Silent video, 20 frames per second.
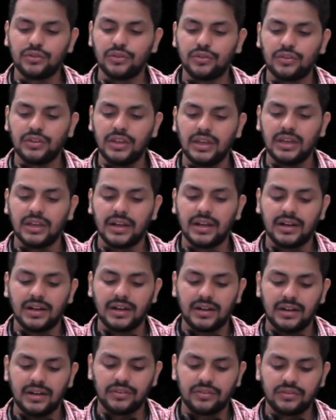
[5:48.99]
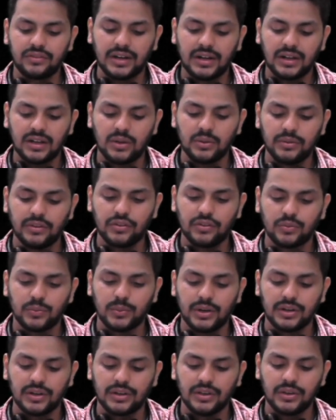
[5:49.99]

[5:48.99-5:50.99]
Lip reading: to see and understand how this worked.